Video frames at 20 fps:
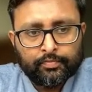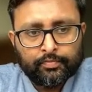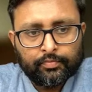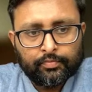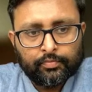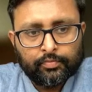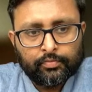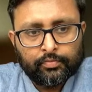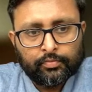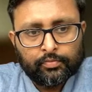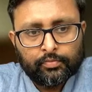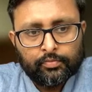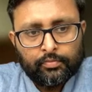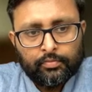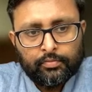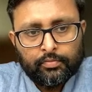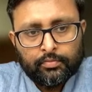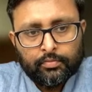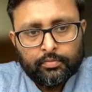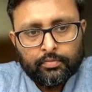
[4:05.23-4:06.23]

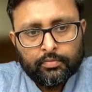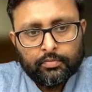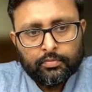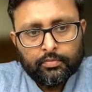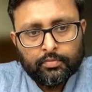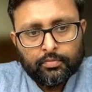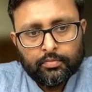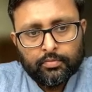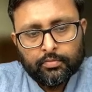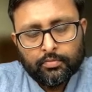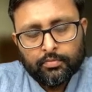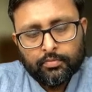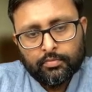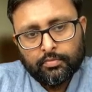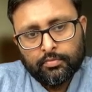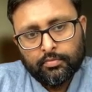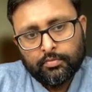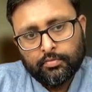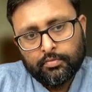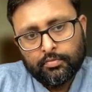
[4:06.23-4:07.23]

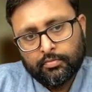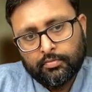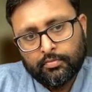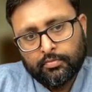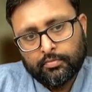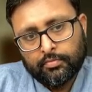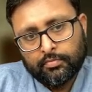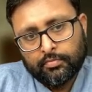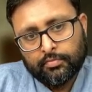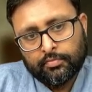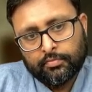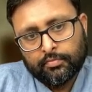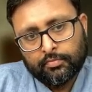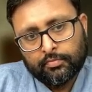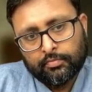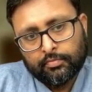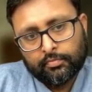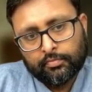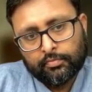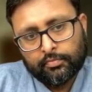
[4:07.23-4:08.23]

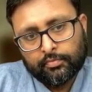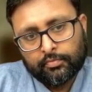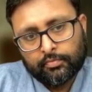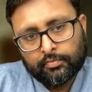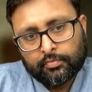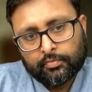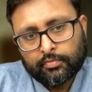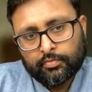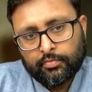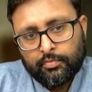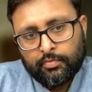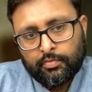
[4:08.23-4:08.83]
No one is speaking in this clip.